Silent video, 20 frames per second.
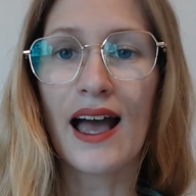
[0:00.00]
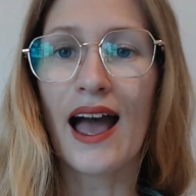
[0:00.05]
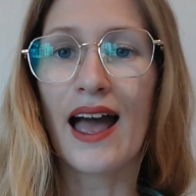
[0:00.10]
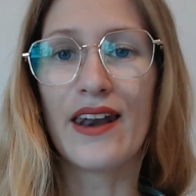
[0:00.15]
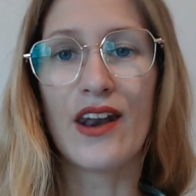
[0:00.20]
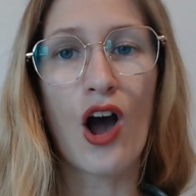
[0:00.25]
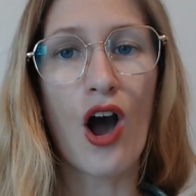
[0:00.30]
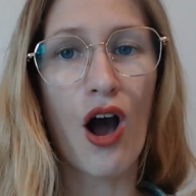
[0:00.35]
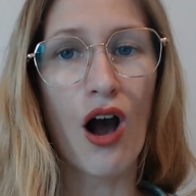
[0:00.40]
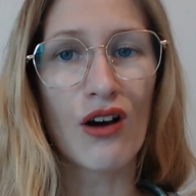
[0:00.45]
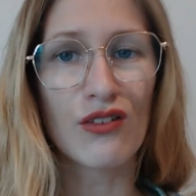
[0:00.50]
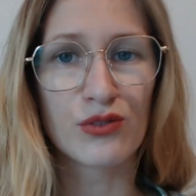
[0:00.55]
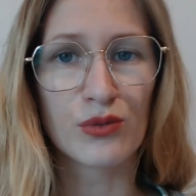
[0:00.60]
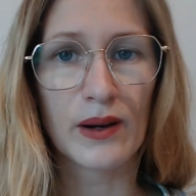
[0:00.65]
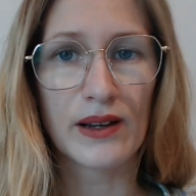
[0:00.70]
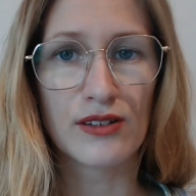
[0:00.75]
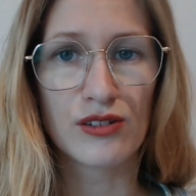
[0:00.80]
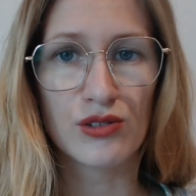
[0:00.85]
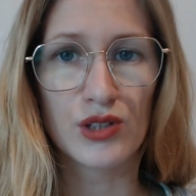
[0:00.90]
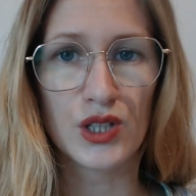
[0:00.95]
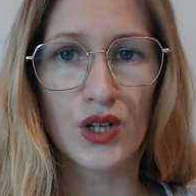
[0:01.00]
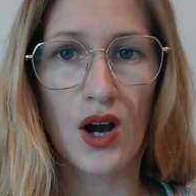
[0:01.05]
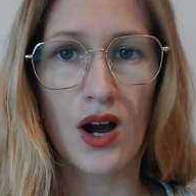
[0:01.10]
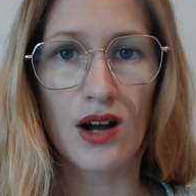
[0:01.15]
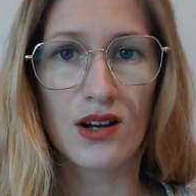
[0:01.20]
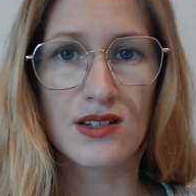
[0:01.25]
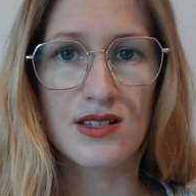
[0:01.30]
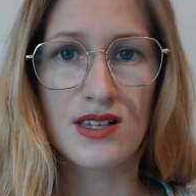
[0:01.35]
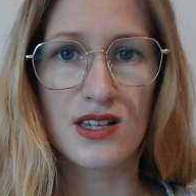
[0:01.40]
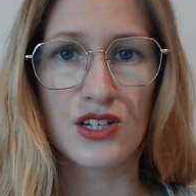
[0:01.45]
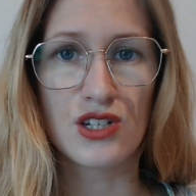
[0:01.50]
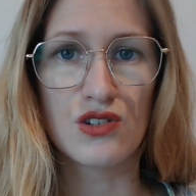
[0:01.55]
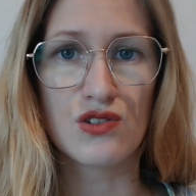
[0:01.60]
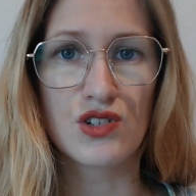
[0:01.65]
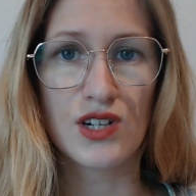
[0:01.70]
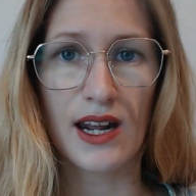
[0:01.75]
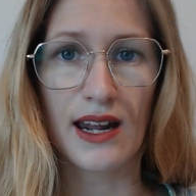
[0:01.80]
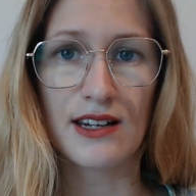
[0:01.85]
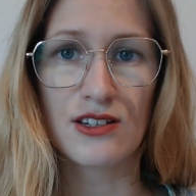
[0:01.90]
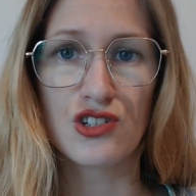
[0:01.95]
and halfway through your answer you
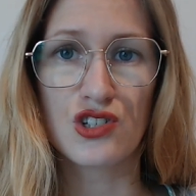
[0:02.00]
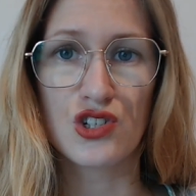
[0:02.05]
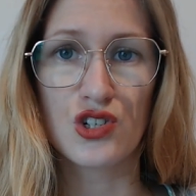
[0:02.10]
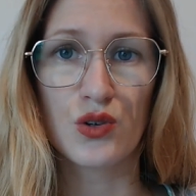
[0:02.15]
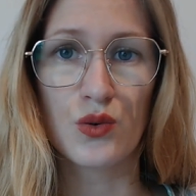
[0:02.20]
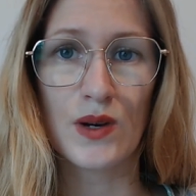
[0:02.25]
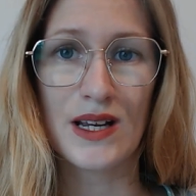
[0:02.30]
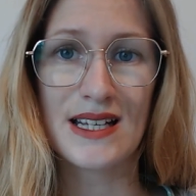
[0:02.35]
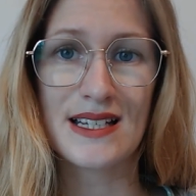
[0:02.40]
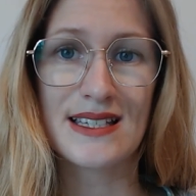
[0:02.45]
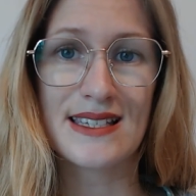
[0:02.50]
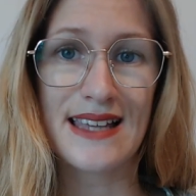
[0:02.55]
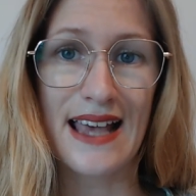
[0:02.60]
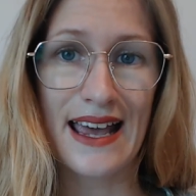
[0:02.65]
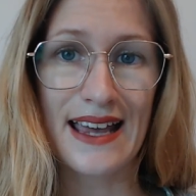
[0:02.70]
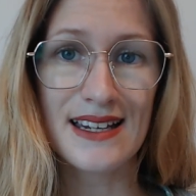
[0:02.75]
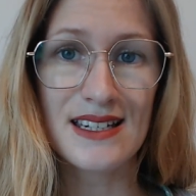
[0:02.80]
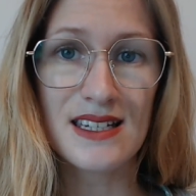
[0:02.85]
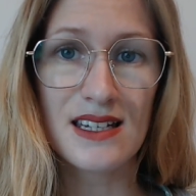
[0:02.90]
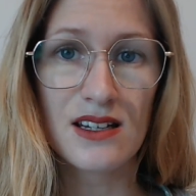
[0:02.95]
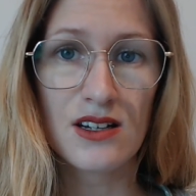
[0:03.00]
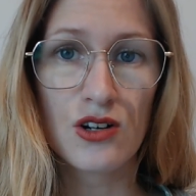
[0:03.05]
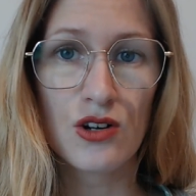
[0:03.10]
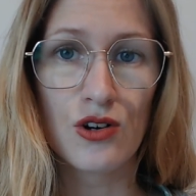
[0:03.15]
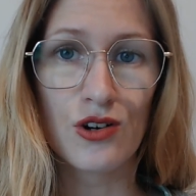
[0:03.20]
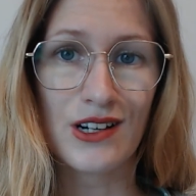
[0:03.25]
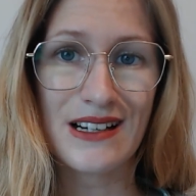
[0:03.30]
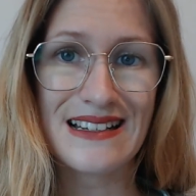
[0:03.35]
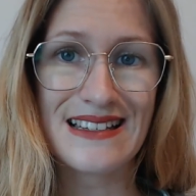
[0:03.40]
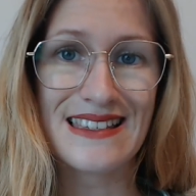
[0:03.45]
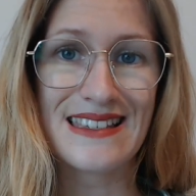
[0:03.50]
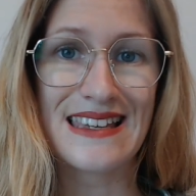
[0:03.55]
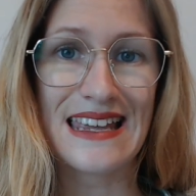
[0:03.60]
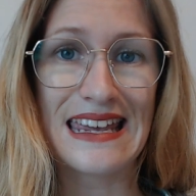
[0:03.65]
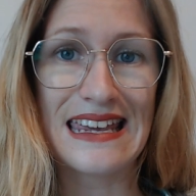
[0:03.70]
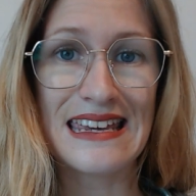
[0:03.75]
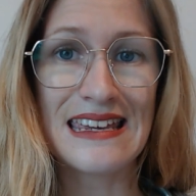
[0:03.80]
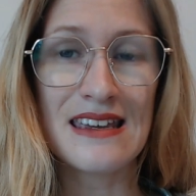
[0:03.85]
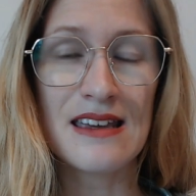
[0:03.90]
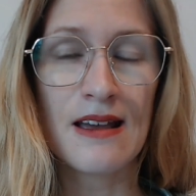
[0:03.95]
change to a Z or a
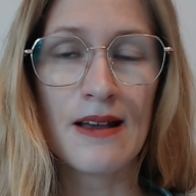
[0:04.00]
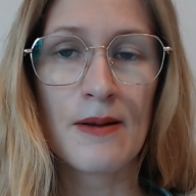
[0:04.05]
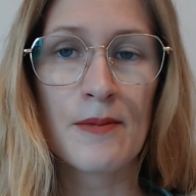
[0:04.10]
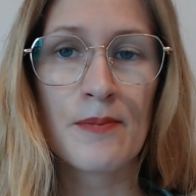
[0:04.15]
Z,